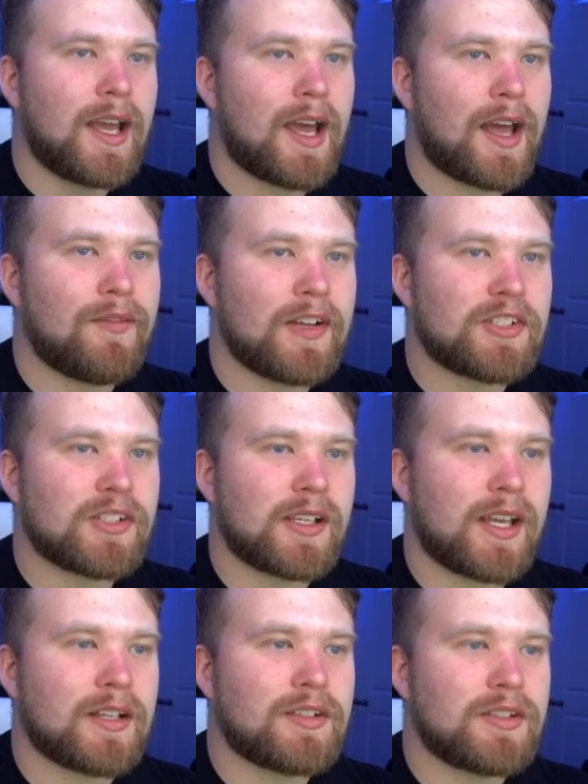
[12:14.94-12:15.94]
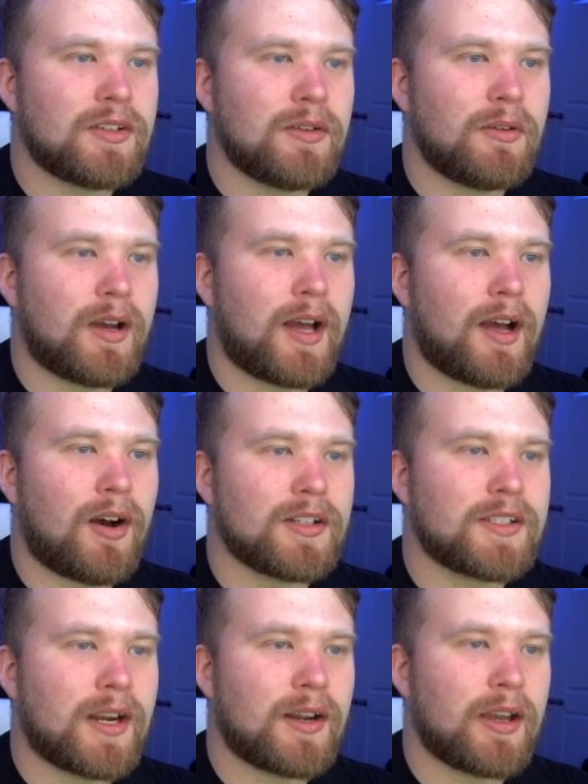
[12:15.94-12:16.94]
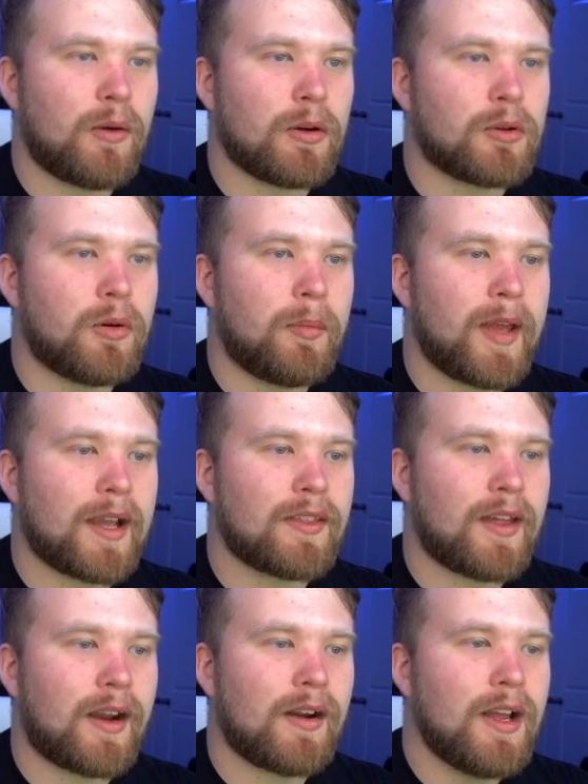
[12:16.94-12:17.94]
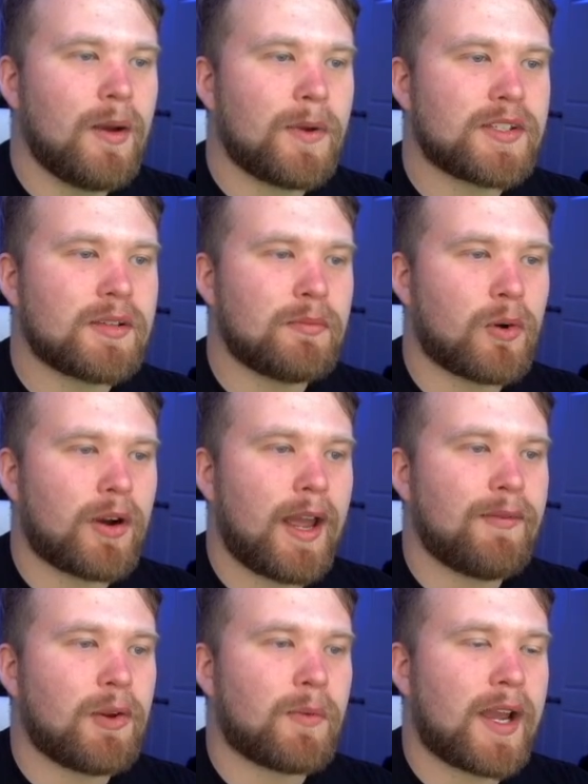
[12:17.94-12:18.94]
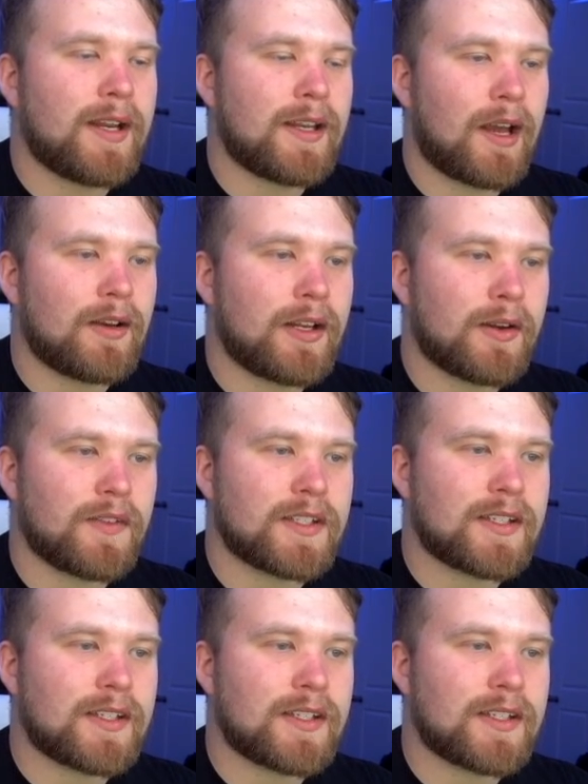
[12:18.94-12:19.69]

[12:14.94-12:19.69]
eventually into Ontario and Quebec there, with some more heavy rain down here in the